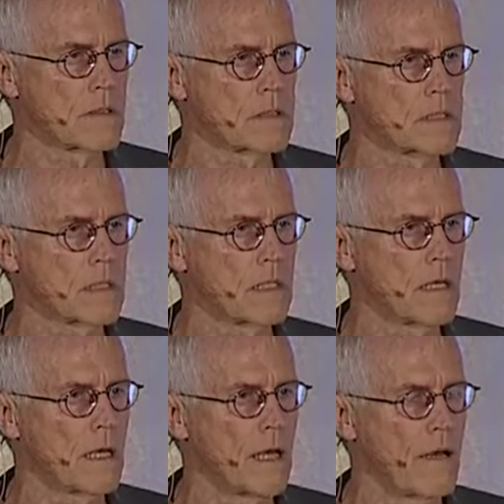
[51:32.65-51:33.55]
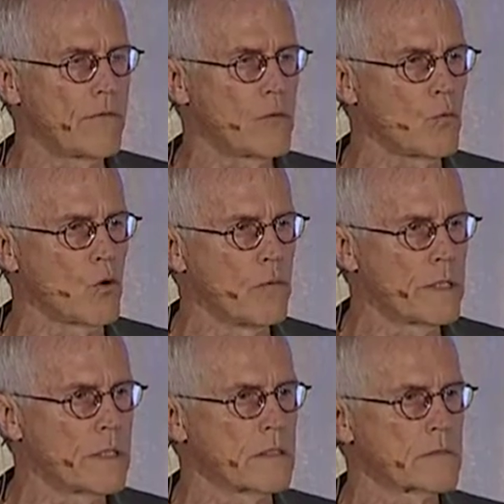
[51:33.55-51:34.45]
does every
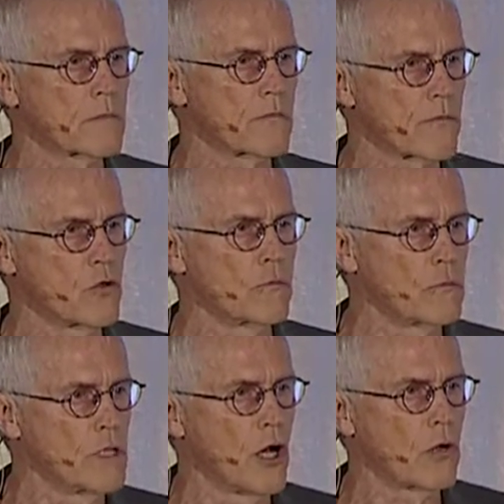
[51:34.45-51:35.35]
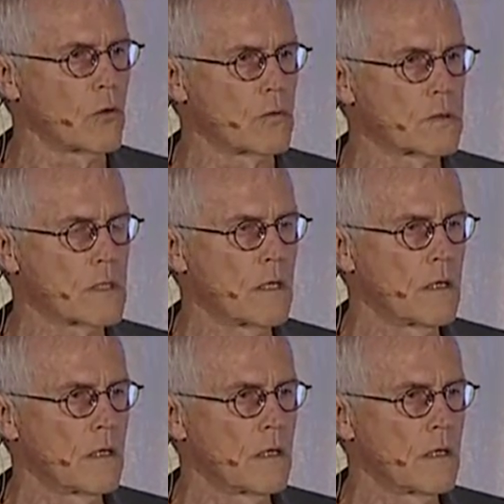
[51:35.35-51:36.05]
woman in this room knows